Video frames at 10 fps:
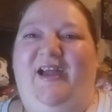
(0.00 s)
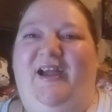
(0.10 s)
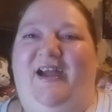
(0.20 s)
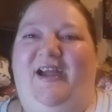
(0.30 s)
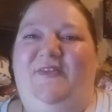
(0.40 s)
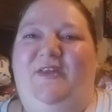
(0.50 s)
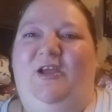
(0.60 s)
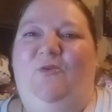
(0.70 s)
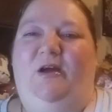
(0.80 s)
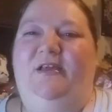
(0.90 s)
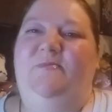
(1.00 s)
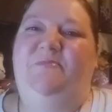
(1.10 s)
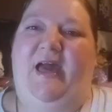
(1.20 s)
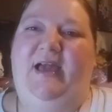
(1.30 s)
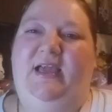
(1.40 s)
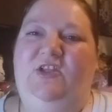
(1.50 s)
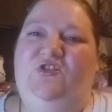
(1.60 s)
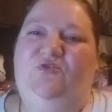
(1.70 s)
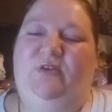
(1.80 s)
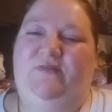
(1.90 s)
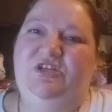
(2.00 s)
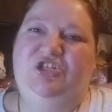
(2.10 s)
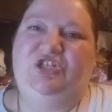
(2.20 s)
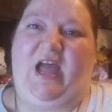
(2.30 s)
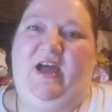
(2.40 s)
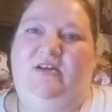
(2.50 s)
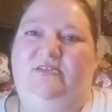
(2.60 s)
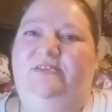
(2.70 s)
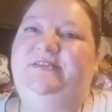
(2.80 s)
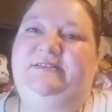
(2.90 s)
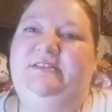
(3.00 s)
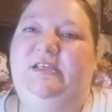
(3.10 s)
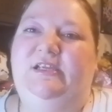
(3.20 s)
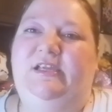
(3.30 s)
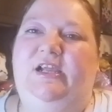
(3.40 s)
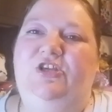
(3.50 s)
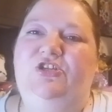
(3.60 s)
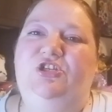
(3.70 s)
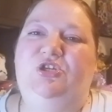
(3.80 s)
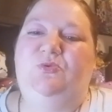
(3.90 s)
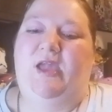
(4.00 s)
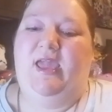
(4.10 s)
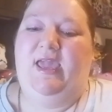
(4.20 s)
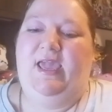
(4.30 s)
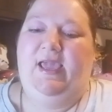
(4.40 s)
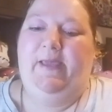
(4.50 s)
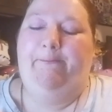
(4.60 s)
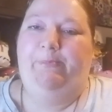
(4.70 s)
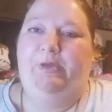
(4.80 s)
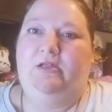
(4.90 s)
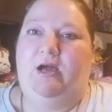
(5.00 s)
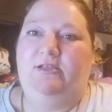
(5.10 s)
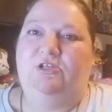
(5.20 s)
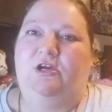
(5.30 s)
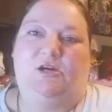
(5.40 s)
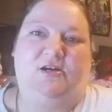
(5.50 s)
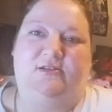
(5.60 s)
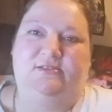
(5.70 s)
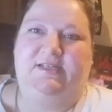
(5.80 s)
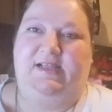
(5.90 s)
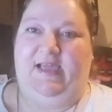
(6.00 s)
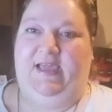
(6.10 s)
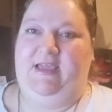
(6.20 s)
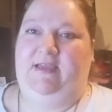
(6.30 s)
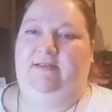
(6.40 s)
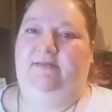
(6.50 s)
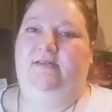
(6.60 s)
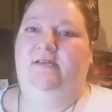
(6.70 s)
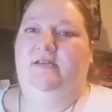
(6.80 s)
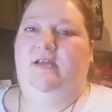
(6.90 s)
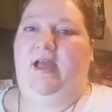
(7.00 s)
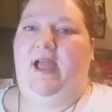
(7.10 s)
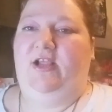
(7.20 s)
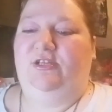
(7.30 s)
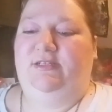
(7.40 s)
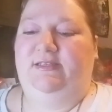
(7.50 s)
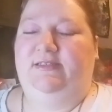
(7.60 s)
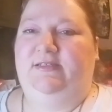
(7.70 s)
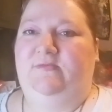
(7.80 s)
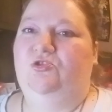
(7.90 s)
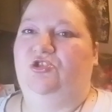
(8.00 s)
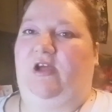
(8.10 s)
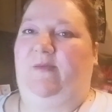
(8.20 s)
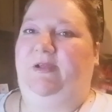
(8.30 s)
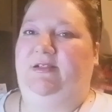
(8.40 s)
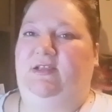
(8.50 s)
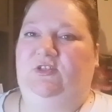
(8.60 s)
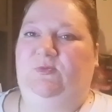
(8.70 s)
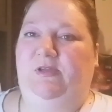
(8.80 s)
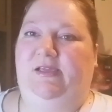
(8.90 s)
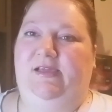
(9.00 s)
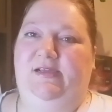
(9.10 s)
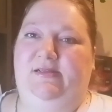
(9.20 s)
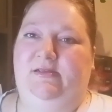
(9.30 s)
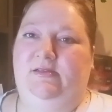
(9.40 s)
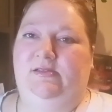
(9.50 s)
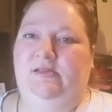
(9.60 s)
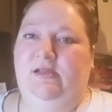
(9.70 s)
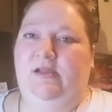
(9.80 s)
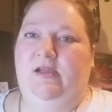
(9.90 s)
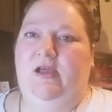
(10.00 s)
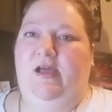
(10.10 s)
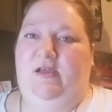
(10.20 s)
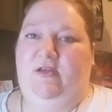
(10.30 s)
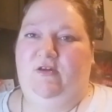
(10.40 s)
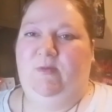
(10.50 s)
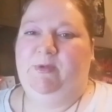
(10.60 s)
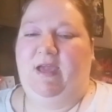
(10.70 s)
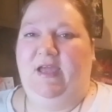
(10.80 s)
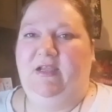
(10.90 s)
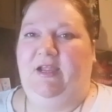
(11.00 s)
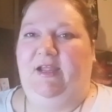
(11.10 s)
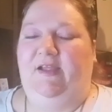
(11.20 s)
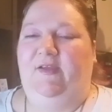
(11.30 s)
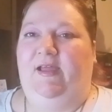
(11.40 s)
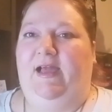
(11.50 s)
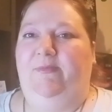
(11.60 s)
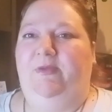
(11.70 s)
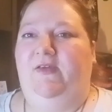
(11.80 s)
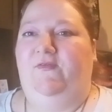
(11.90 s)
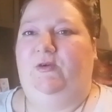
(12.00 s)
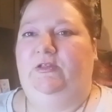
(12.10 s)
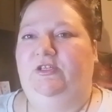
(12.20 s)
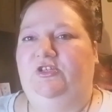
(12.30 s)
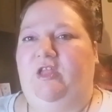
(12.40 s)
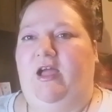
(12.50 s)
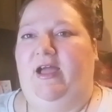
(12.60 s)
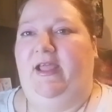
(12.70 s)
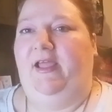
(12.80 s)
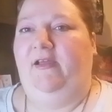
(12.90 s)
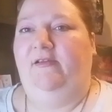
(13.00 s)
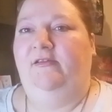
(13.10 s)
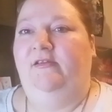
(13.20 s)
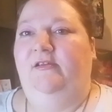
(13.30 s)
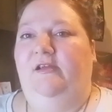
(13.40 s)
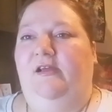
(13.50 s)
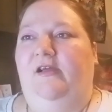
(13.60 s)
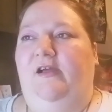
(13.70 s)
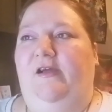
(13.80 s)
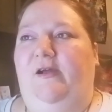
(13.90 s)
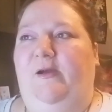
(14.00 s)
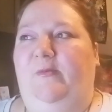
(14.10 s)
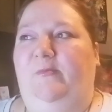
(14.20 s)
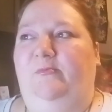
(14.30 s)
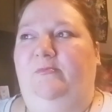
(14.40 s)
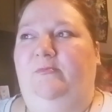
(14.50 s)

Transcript: Hi there, welcome back. It's Thrifty Shells. Here to do a Big Lot haul today. Actually did some shopping this weekend. I hope you had a happy 4th of July. Um,